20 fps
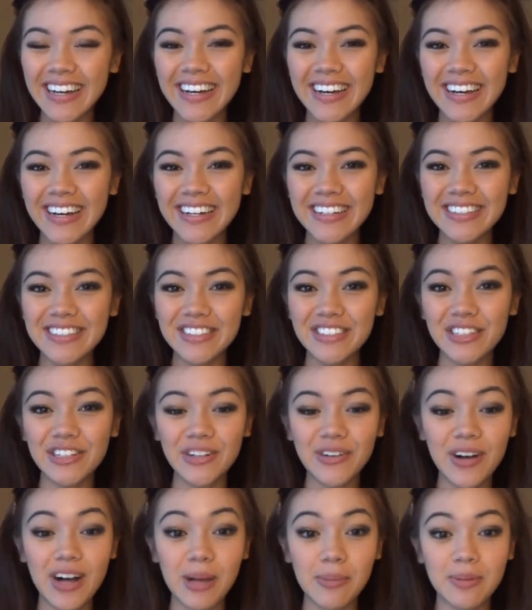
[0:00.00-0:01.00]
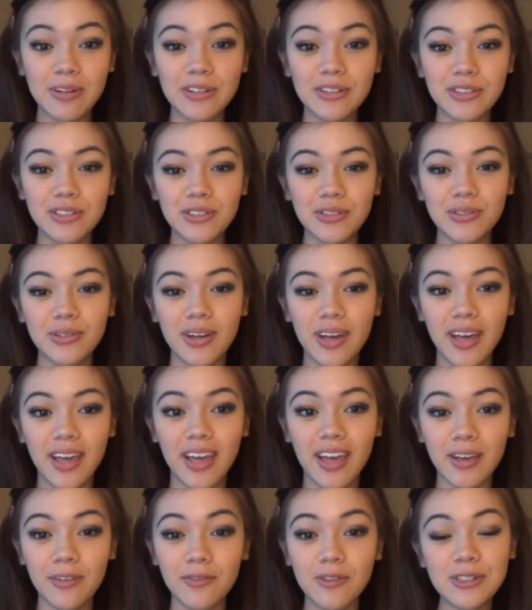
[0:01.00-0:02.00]
guys, so I'm going to do
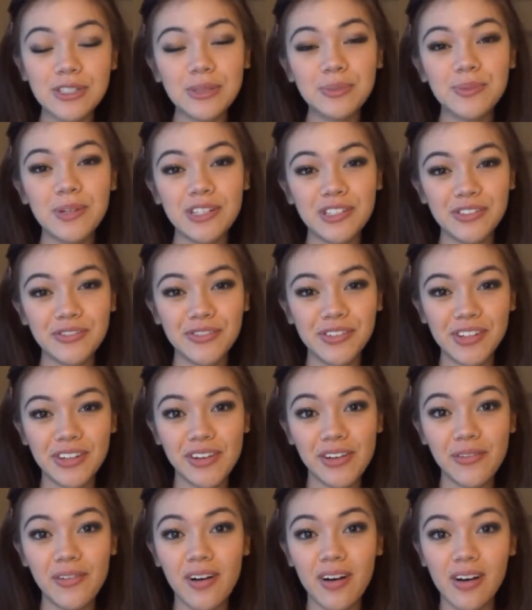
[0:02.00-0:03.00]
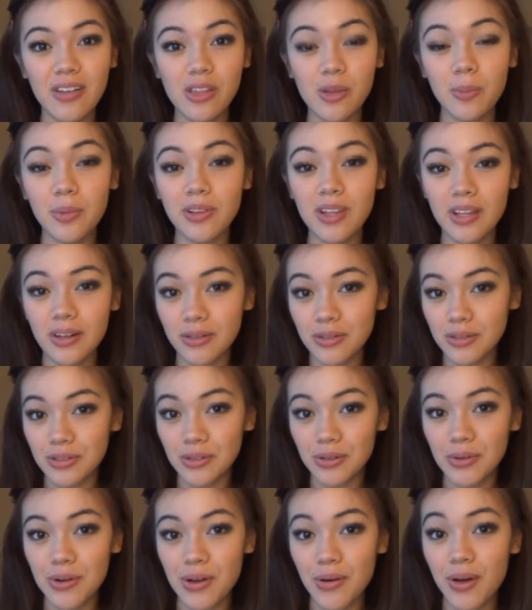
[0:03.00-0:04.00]
a first impression video on the Belletto
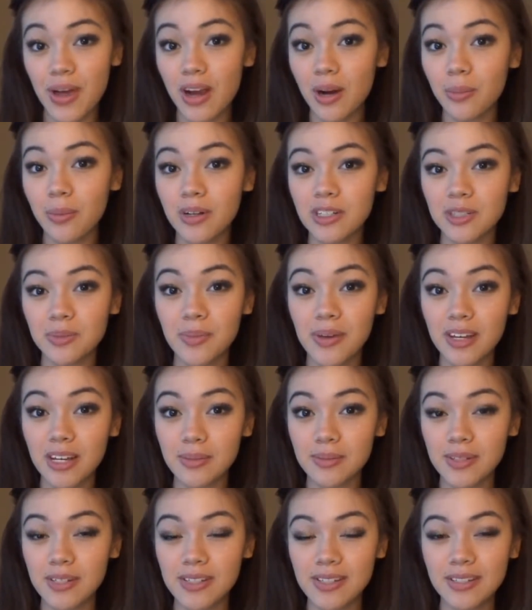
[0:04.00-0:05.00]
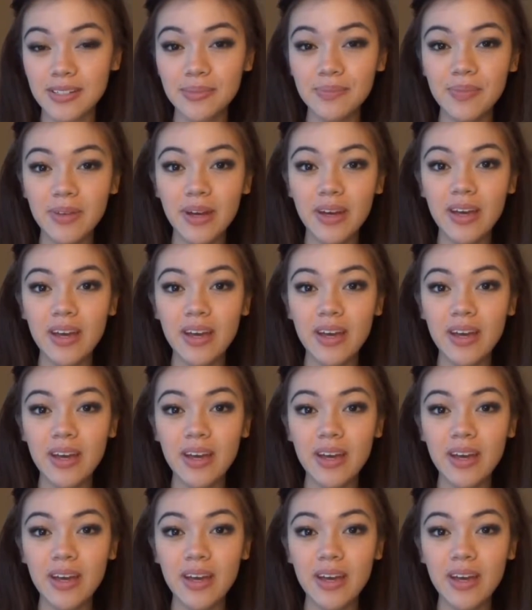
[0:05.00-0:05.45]
Studio Airbrush makeup system.